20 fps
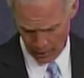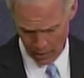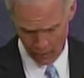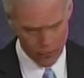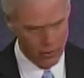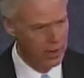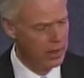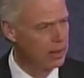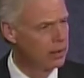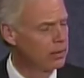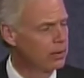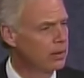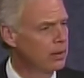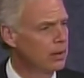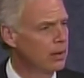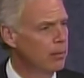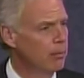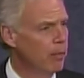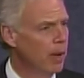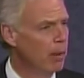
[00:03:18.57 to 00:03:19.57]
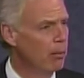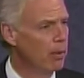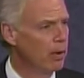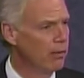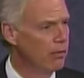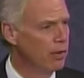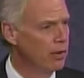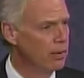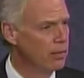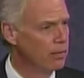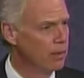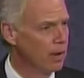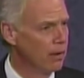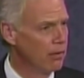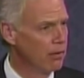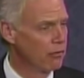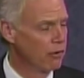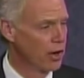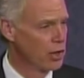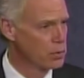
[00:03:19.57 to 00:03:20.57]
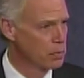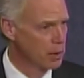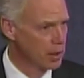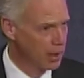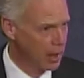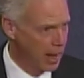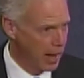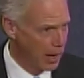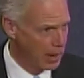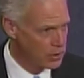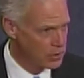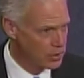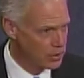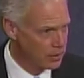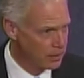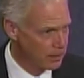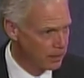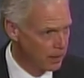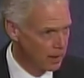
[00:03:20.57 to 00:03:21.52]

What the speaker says: every member of the freshman class,